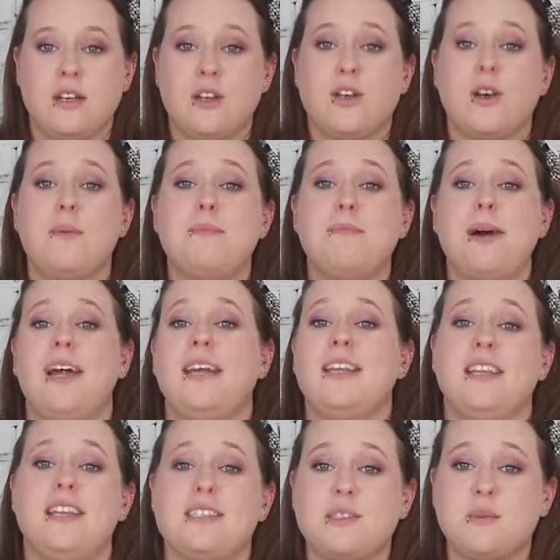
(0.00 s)

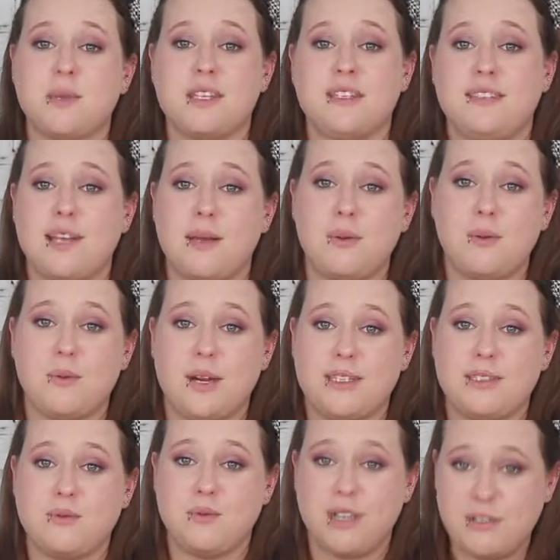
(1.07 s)
Combine this with the
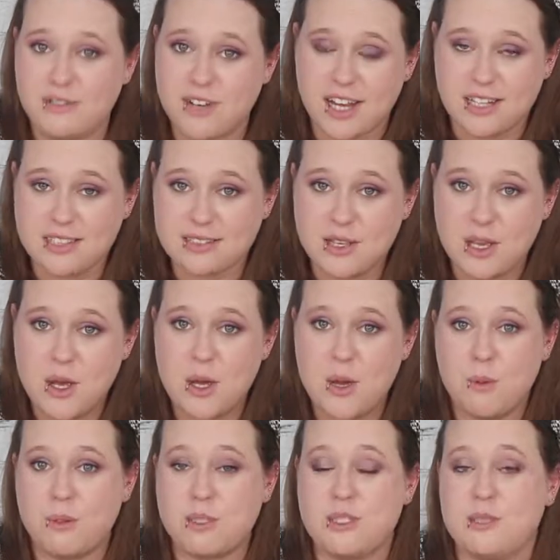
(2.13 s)
Semmelweis reflex,
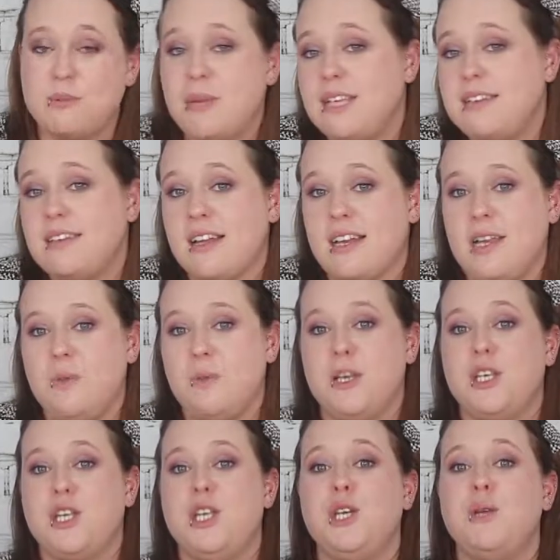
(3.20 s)
which is basically
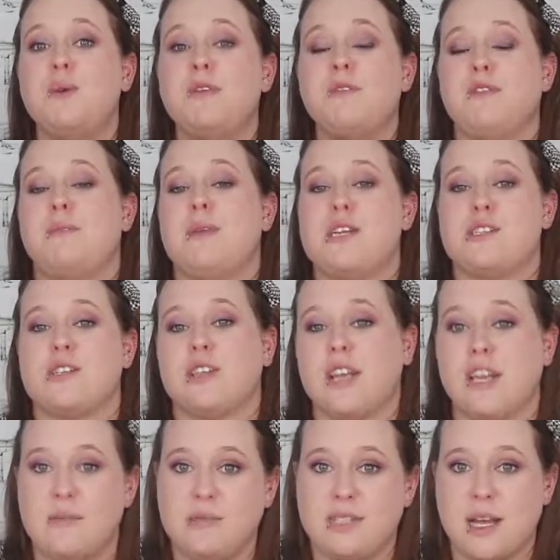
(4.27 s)
when new information
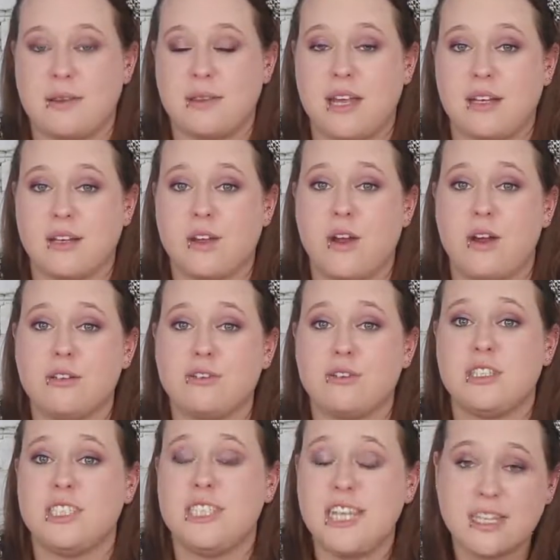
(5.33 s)
comes out that
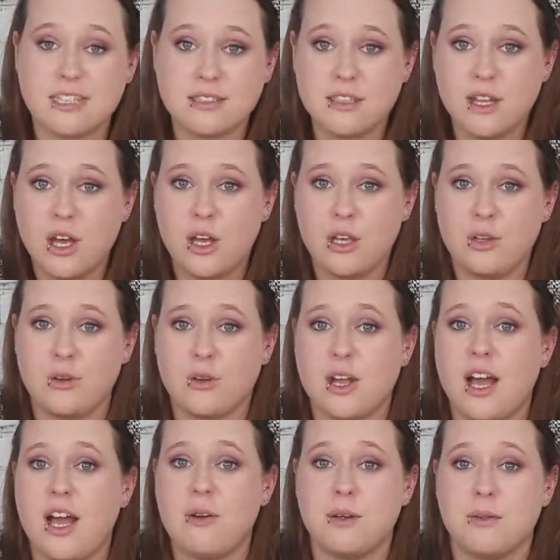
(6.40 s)
contradicts your
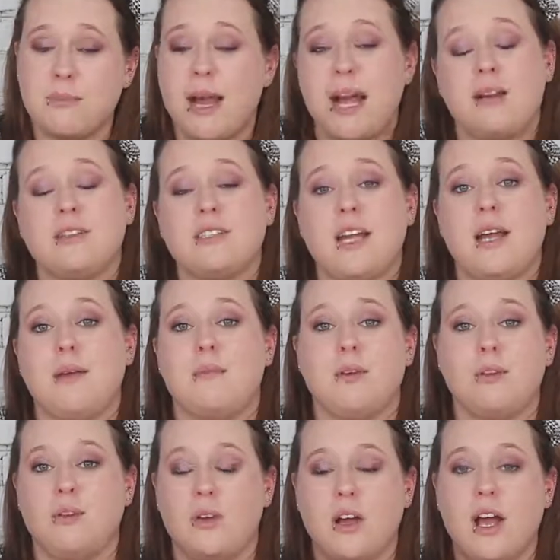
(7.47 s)
current paradigm or
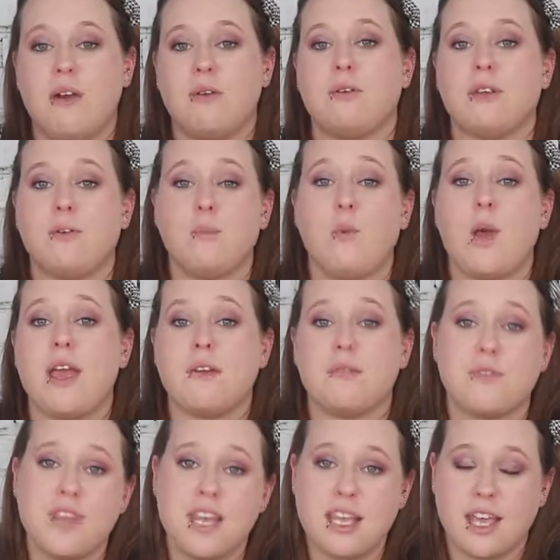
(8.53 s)
your current way
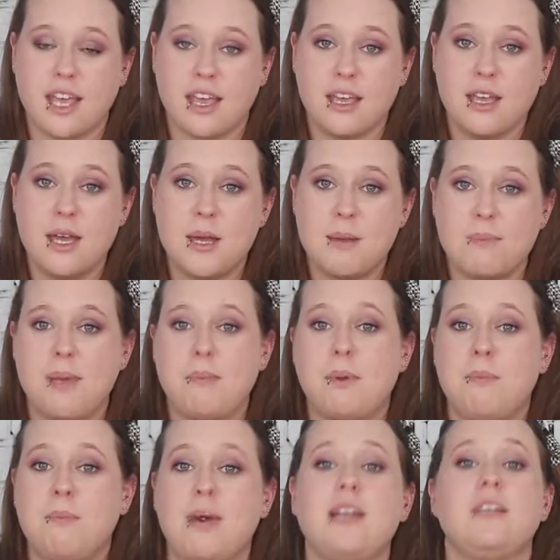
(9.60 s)
of thinking, people
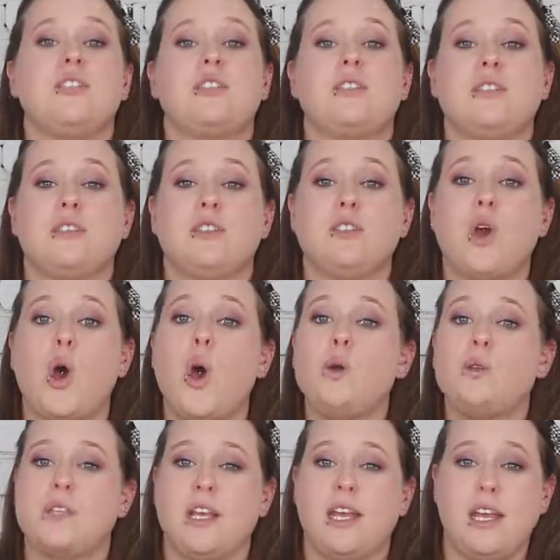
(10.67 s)
might just
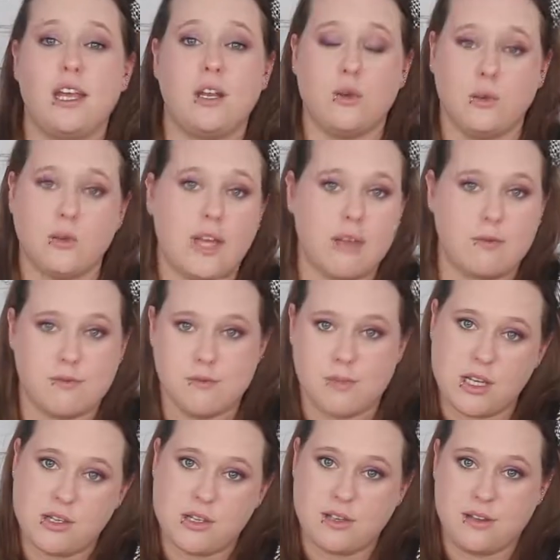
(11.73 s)
totally ignore that
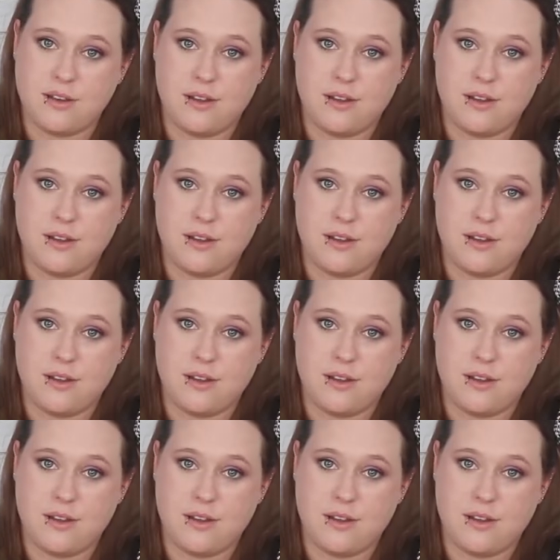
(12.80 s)
information.